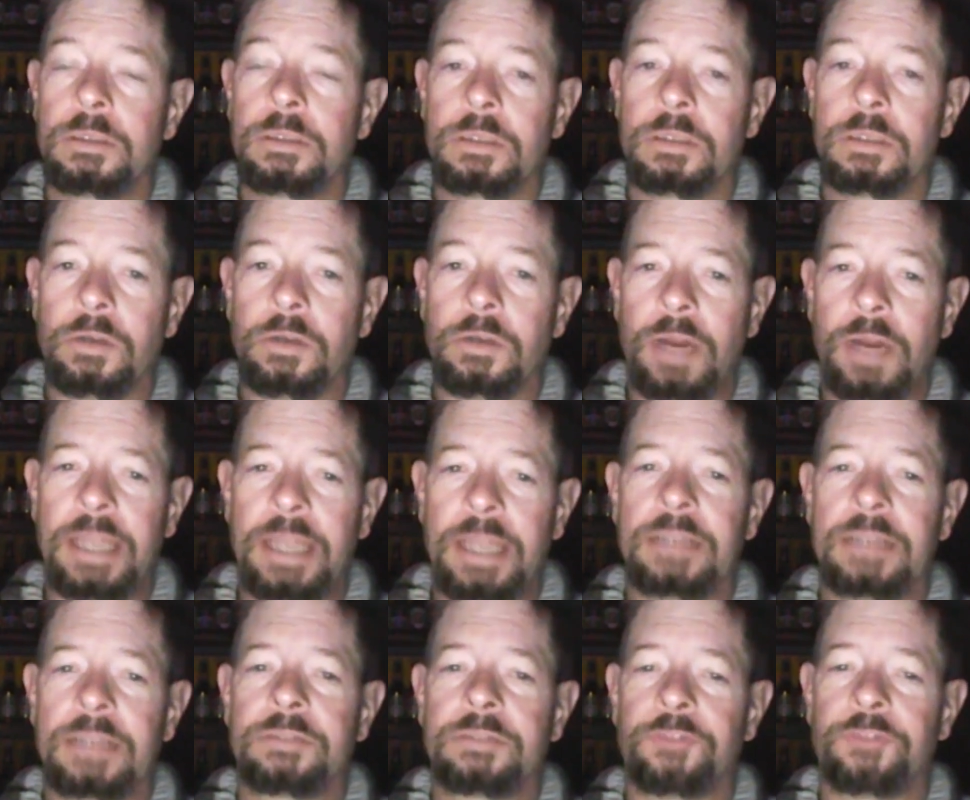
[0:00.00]

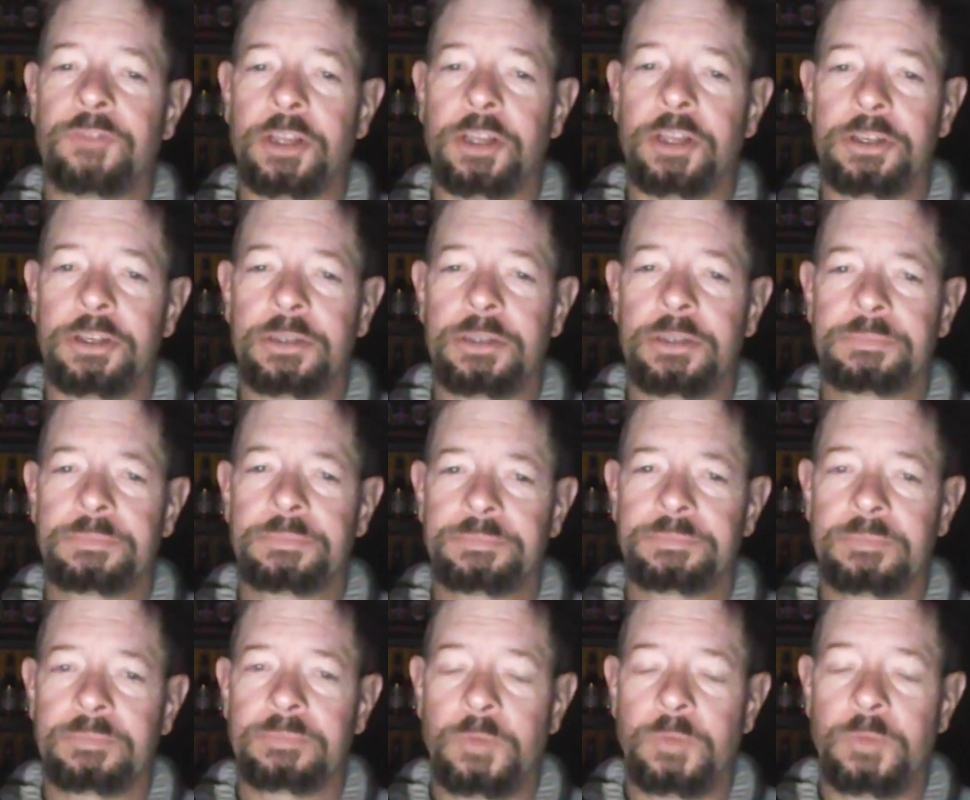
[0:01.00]
grain filler,
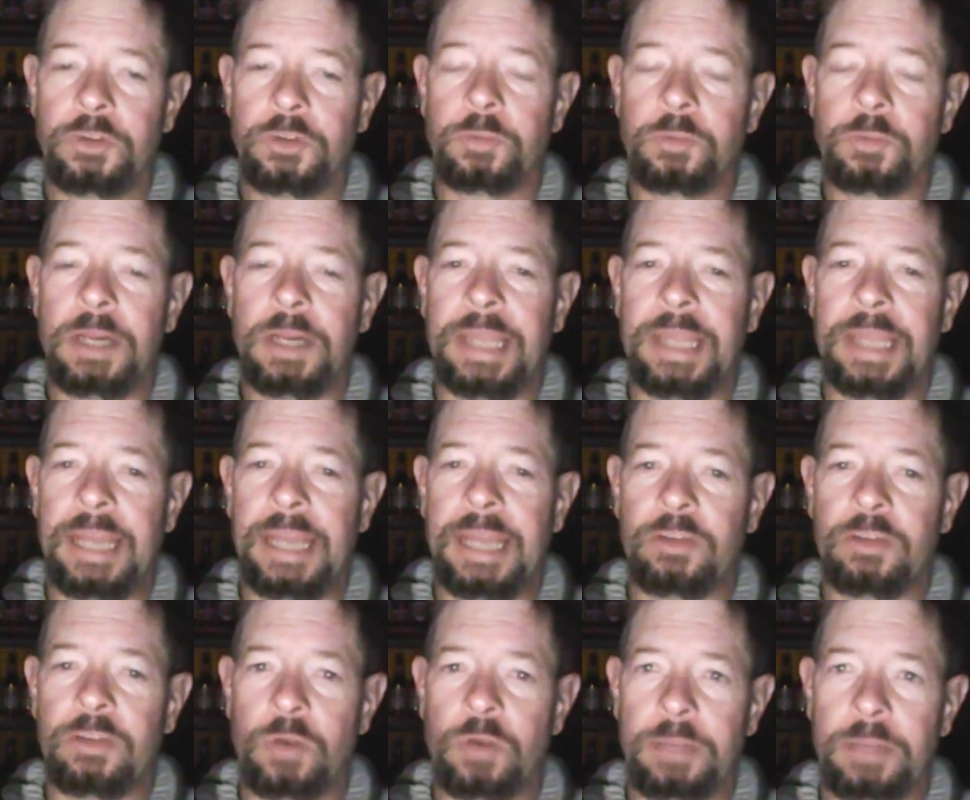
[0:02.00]
which is probably
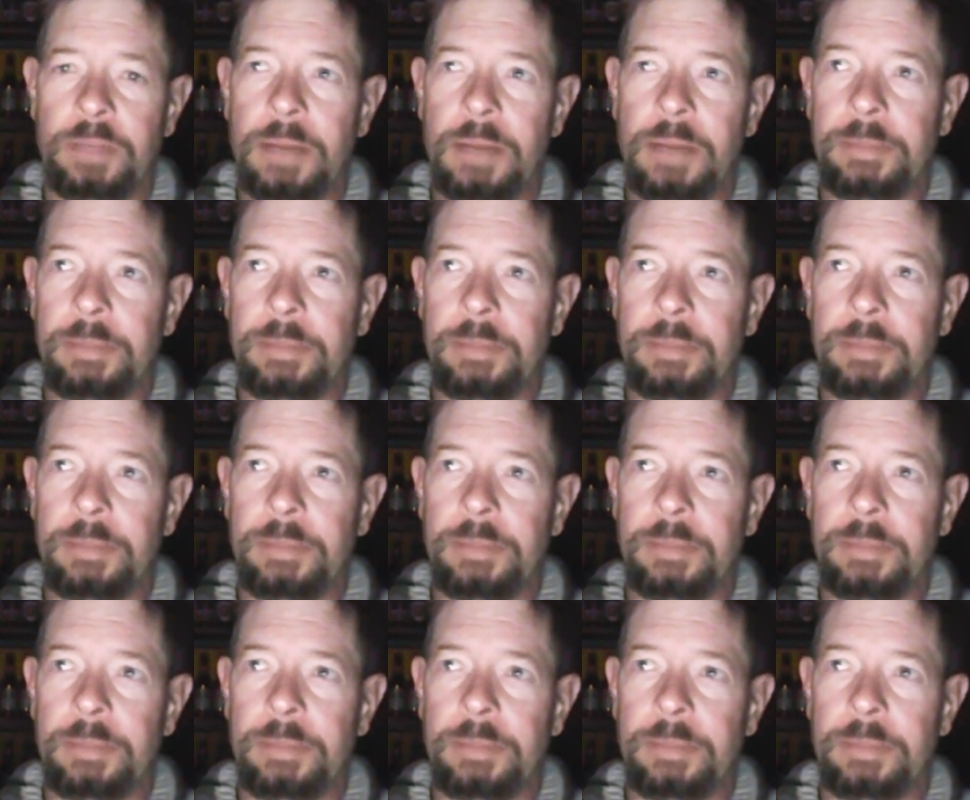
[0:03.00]
80 20.